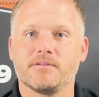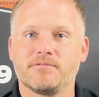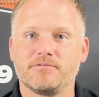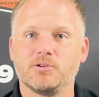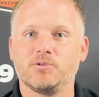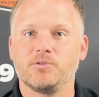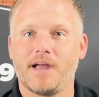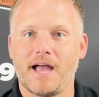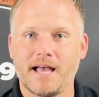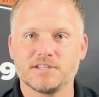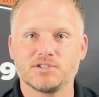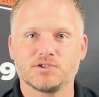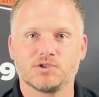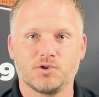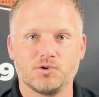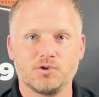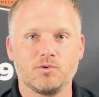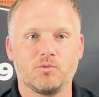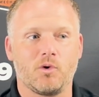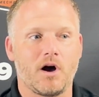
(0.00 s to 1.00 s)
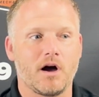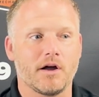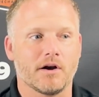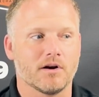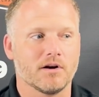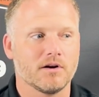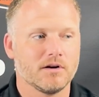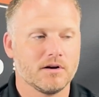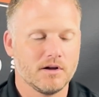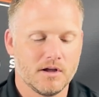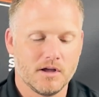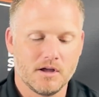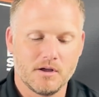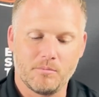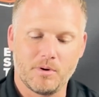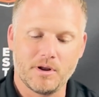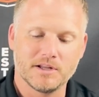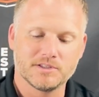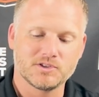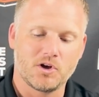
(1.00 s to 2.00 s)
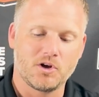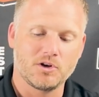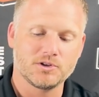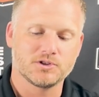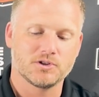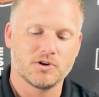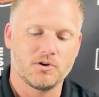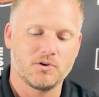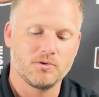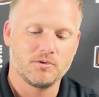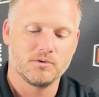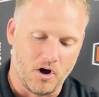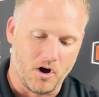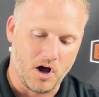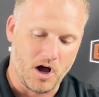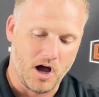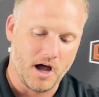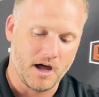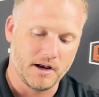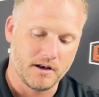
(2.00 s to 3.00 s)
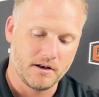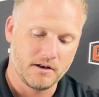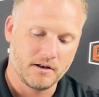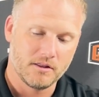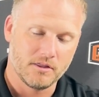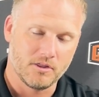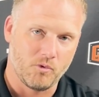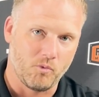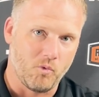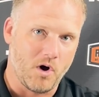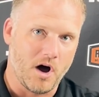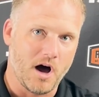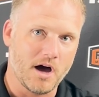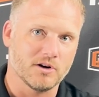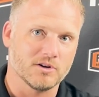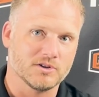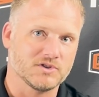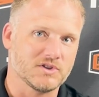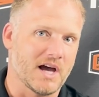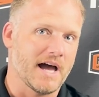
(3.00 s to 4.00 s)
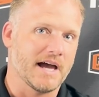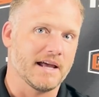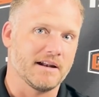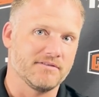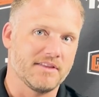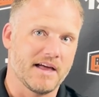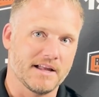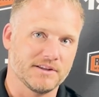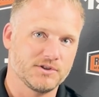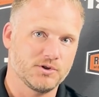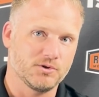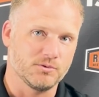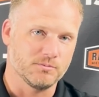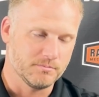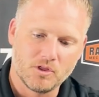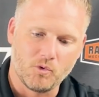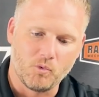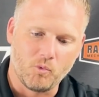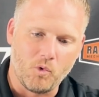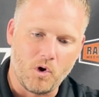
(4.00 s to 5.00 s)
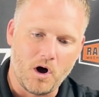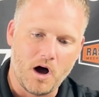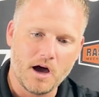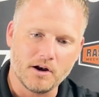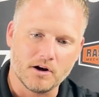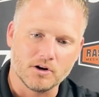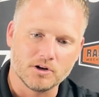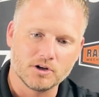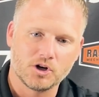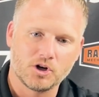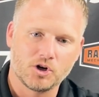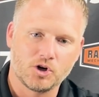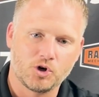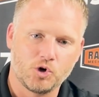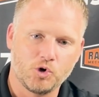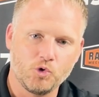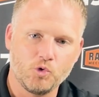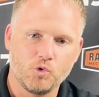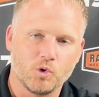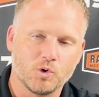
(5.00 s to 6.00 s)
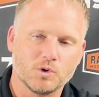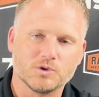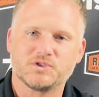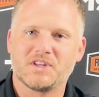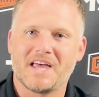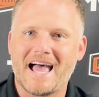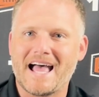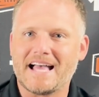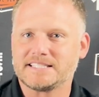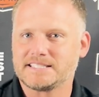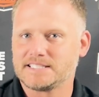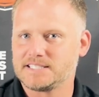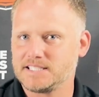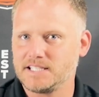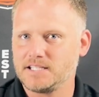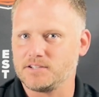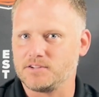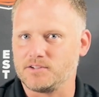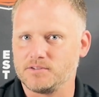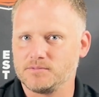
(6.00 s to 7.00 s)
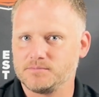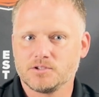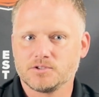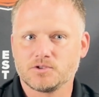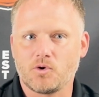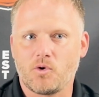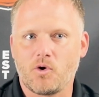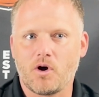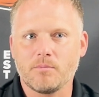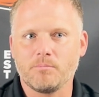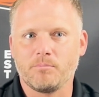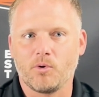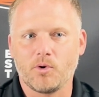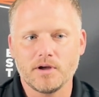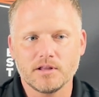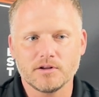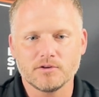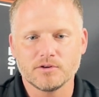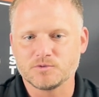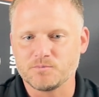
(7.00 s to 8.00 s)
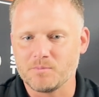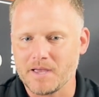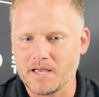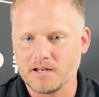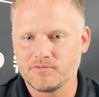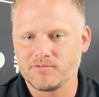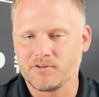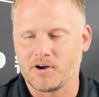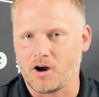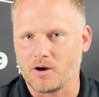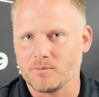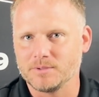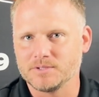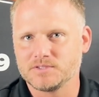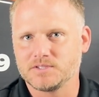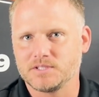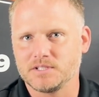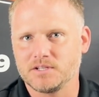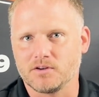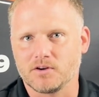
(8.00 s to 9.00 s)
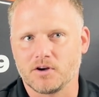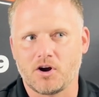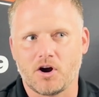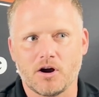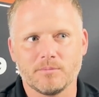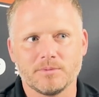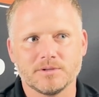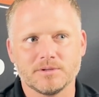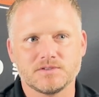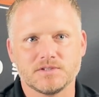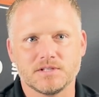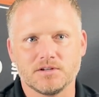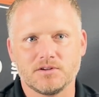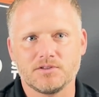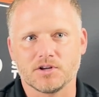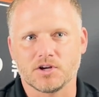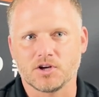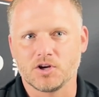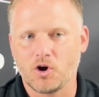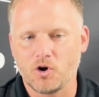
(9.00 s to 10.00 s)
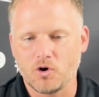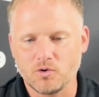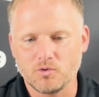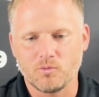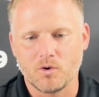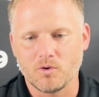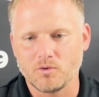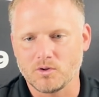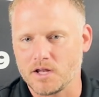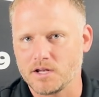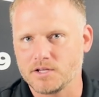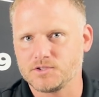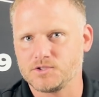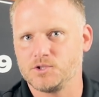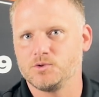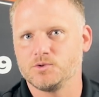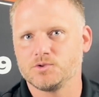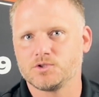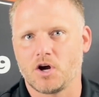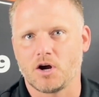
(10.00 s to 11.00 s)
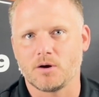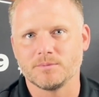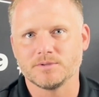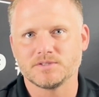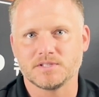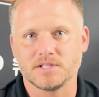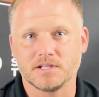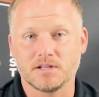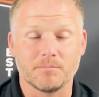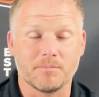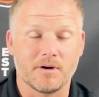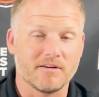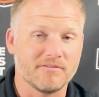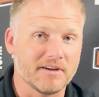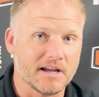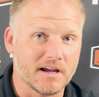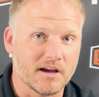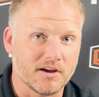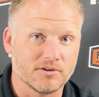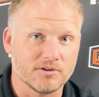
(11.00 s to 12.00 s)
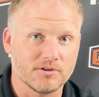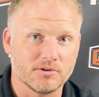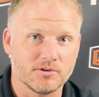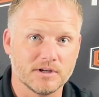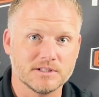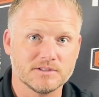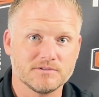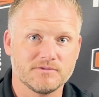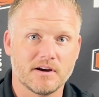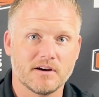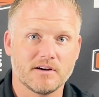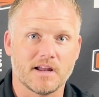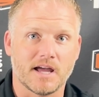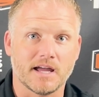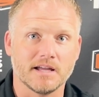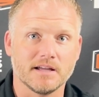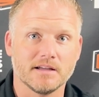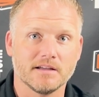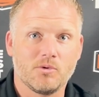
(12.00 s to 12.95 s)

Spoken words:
the flue gas to the water, but it's also on the water side of that tube. The water cools that steel. So our boiler is made of carbon steel. Carbon steel, the code won't let us use carbon steel above 800 degrees Fahrenheit.